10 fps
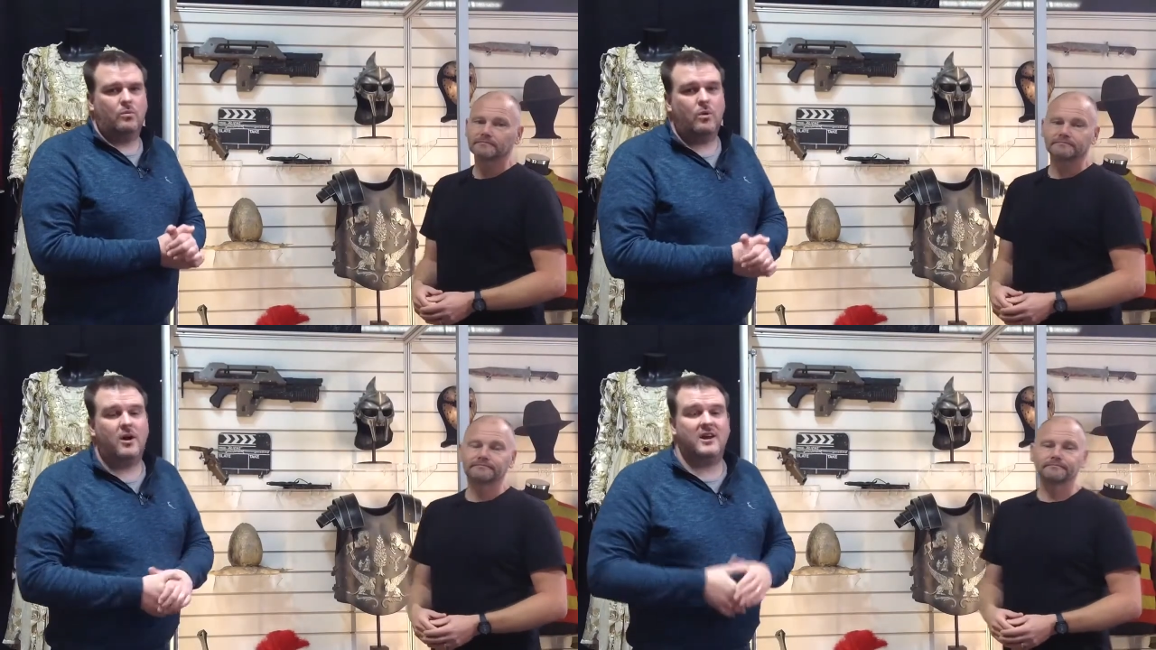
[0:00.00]

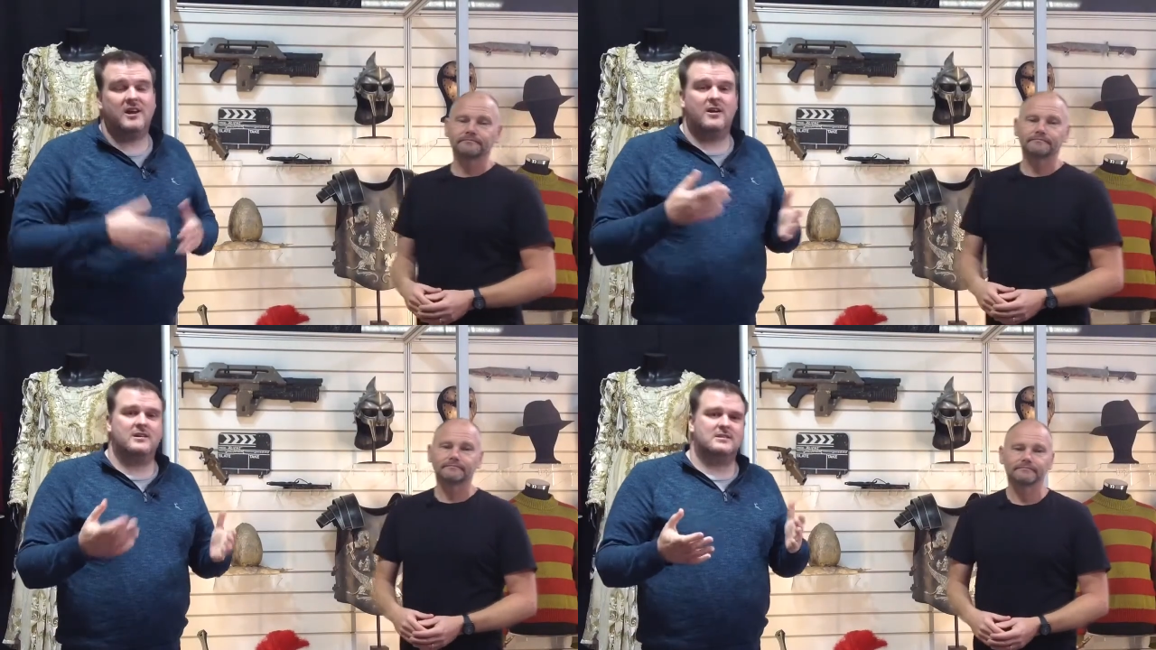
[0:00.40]
Speaker 1: hi
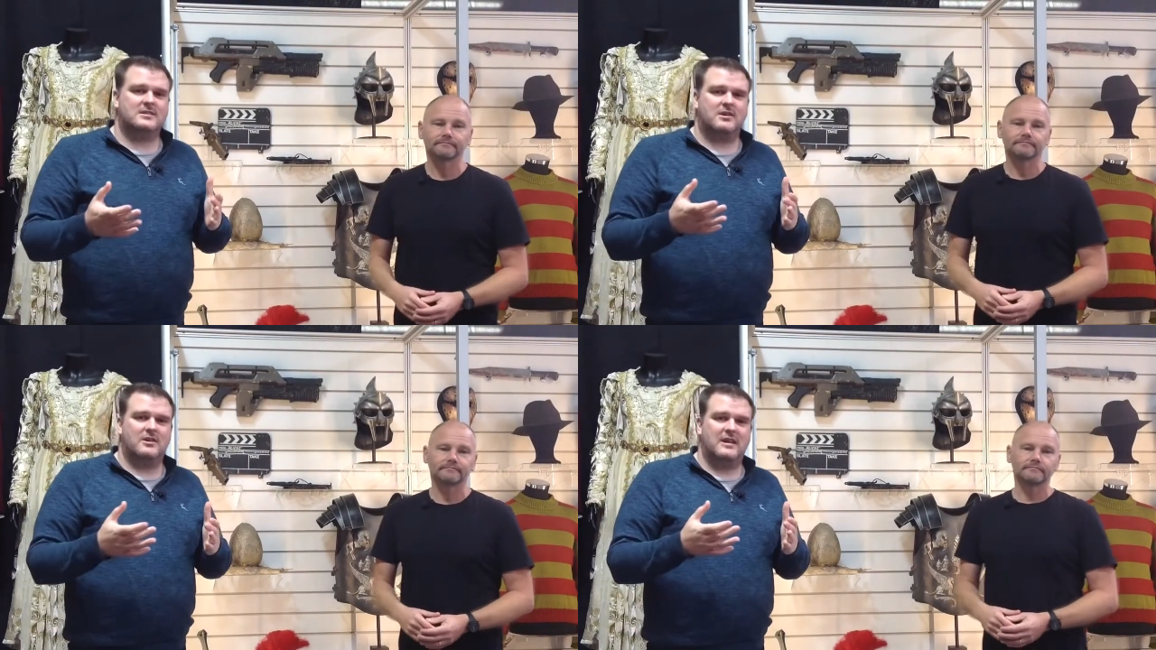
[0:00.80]
there,
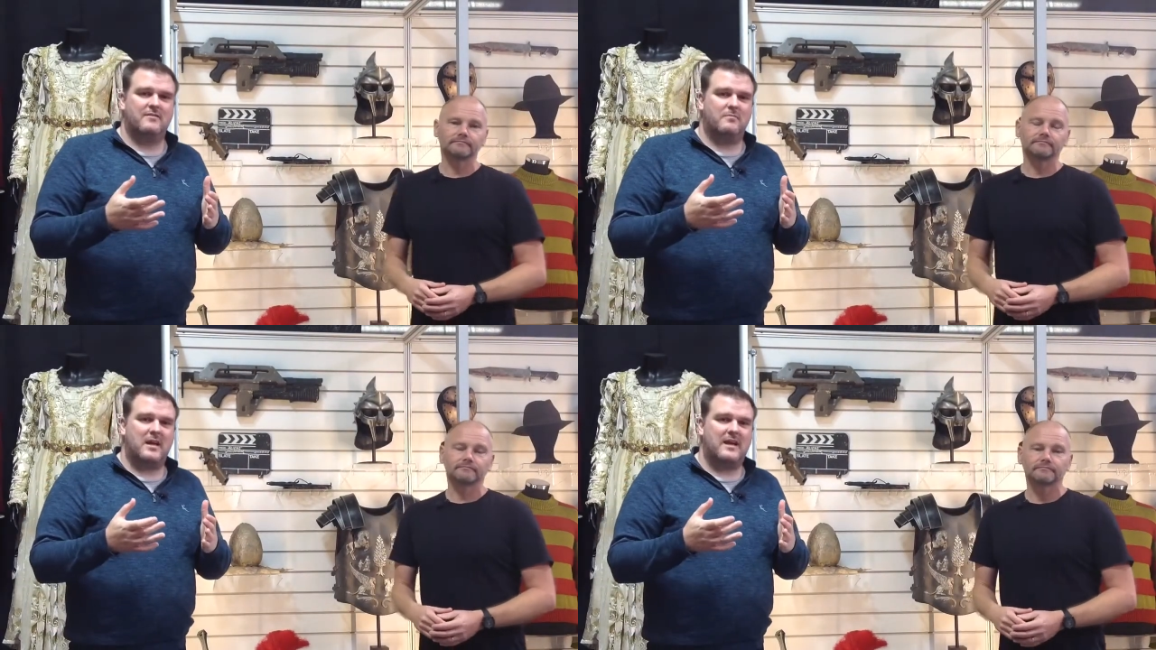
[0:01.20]
guys. Tony
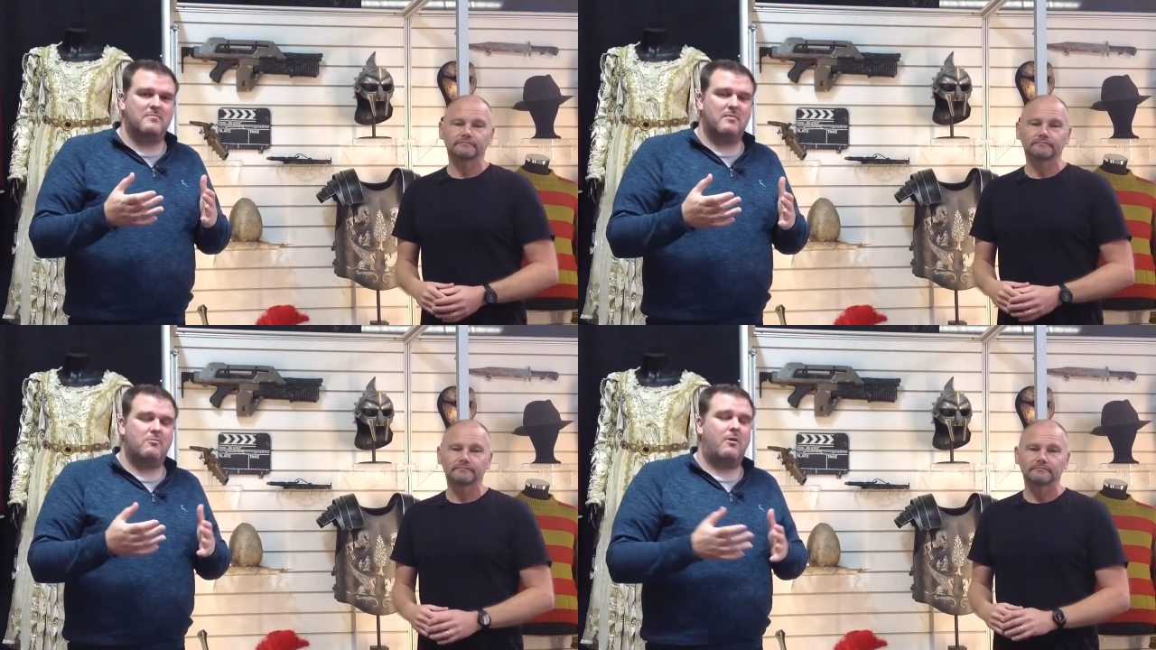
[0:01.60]
here from
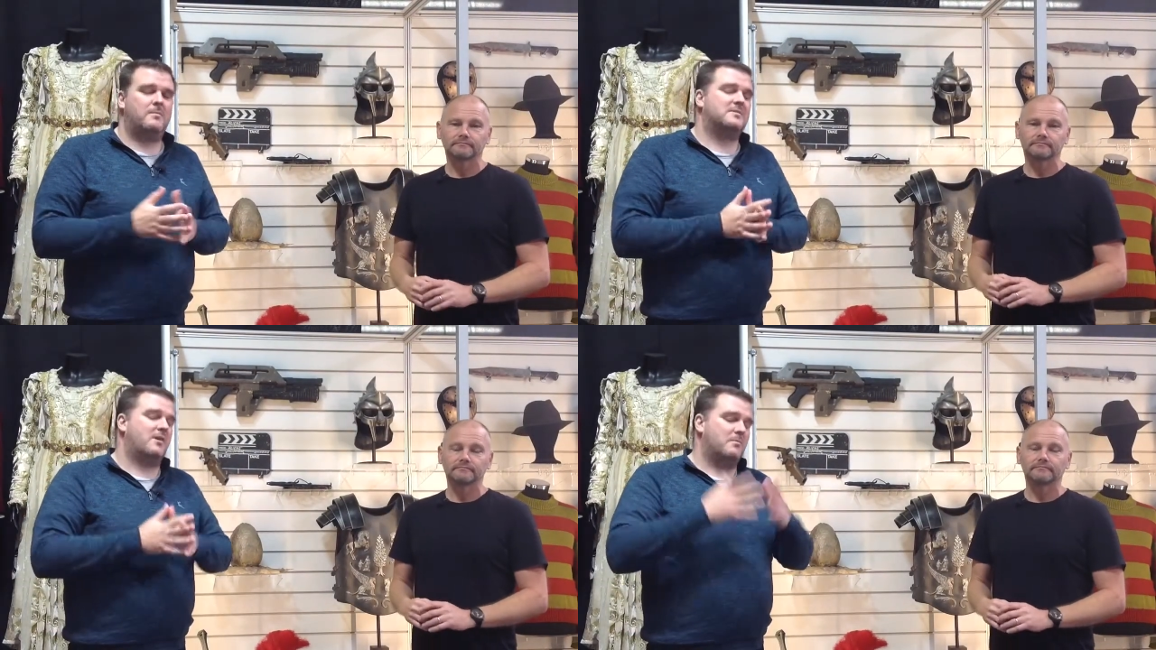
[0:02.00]
Caveman Props.